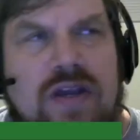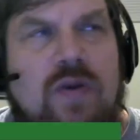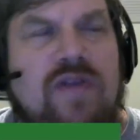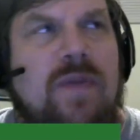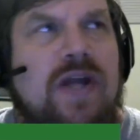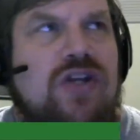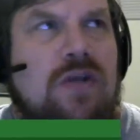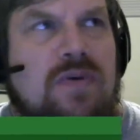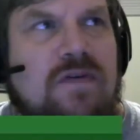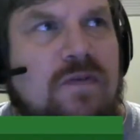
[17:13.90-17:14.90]
we've
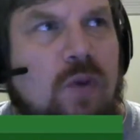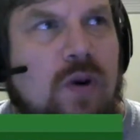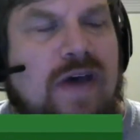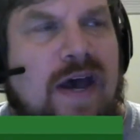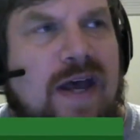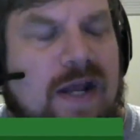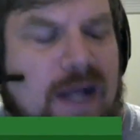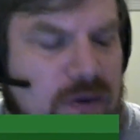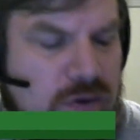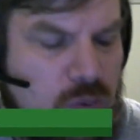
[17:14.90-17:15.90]
mentioned before that, and I
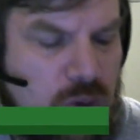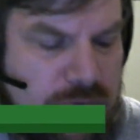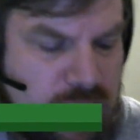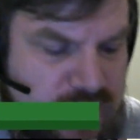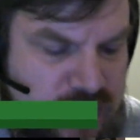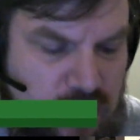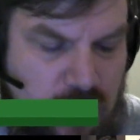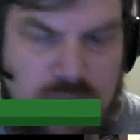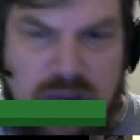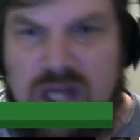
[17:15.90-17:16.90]
don't know where this is
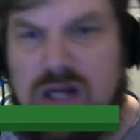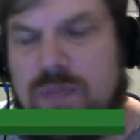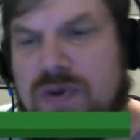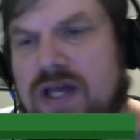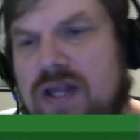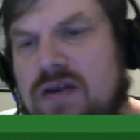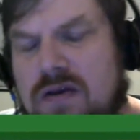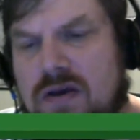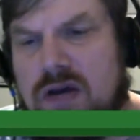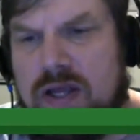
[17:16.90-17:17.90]
located, but
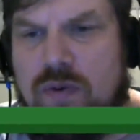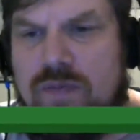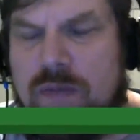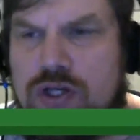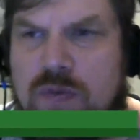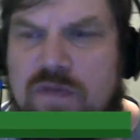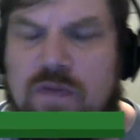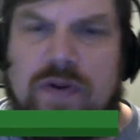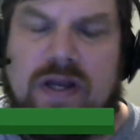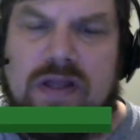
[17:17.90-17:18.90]
I think we've mentioned
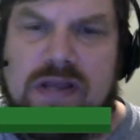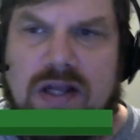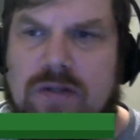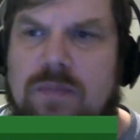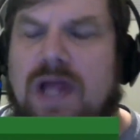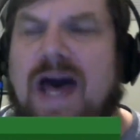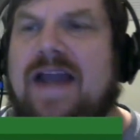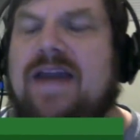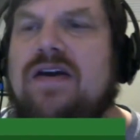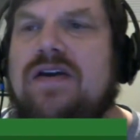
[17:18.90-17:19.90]
before that Clint
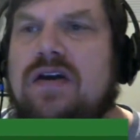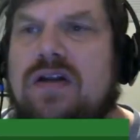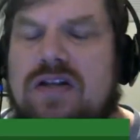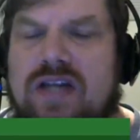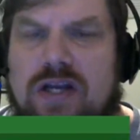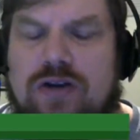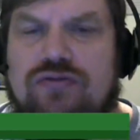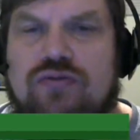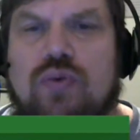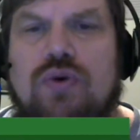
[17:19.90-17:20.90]
Black did a
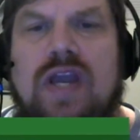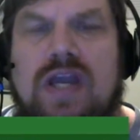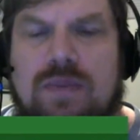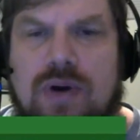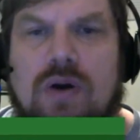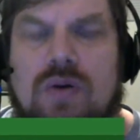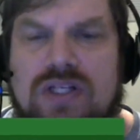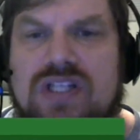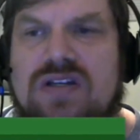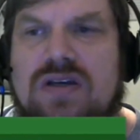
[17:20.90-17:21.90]
great
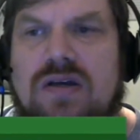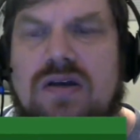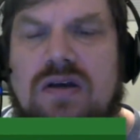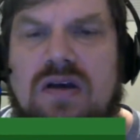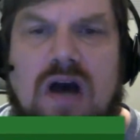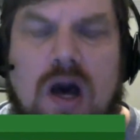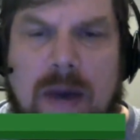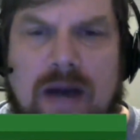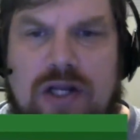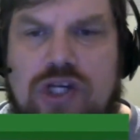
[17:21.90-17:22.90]
post
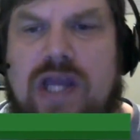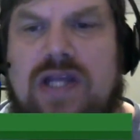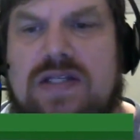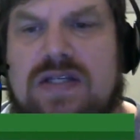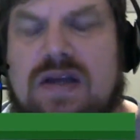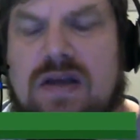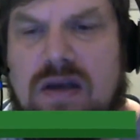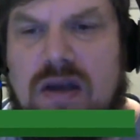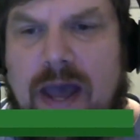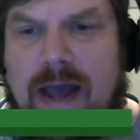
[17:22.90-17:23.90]
about a chase
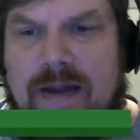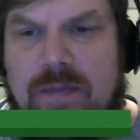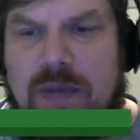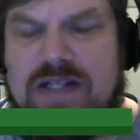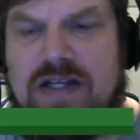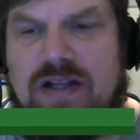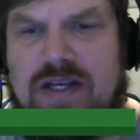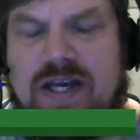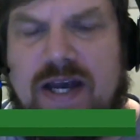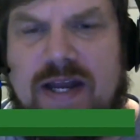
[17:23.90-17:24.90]
and
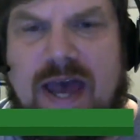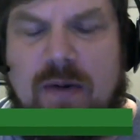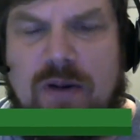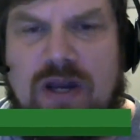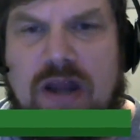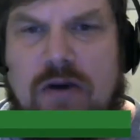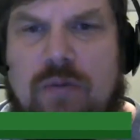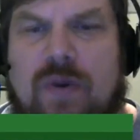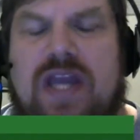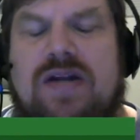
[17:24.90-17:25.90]
basically kind of how to
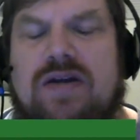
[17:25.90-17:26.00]
narrate